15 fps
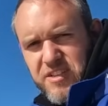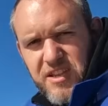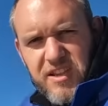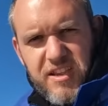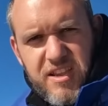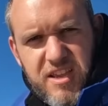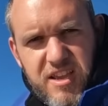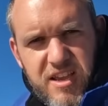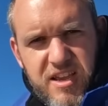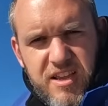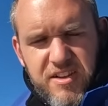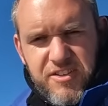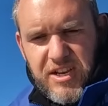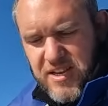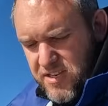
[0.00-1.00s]

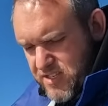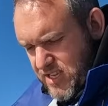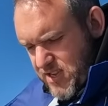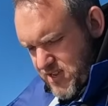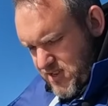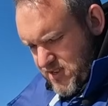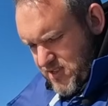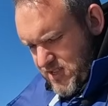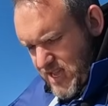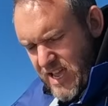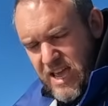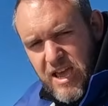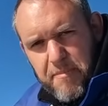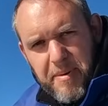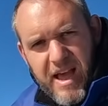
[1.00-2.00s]
the uh, changed the, the
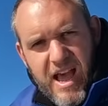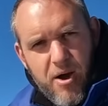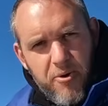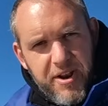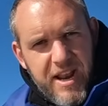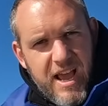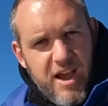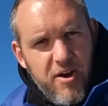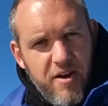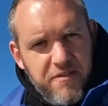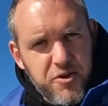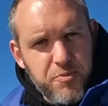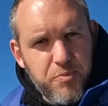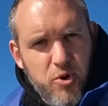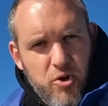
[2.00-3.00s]
air power now. I've
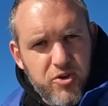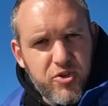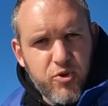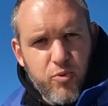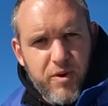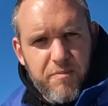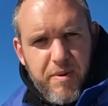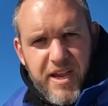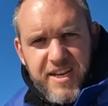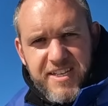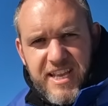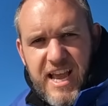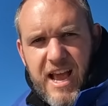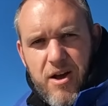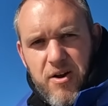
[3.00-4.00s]
just put a squid bait
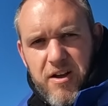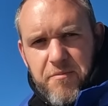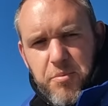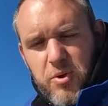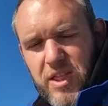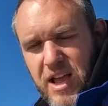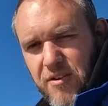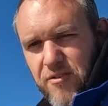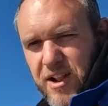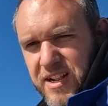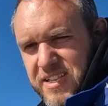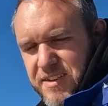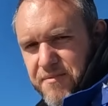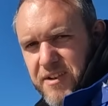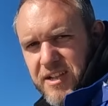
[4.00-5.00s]
out. I've put that
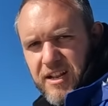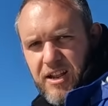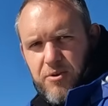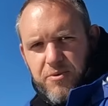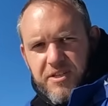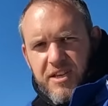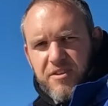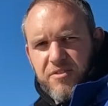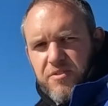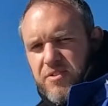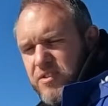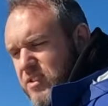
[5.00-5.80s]
relatively close in just to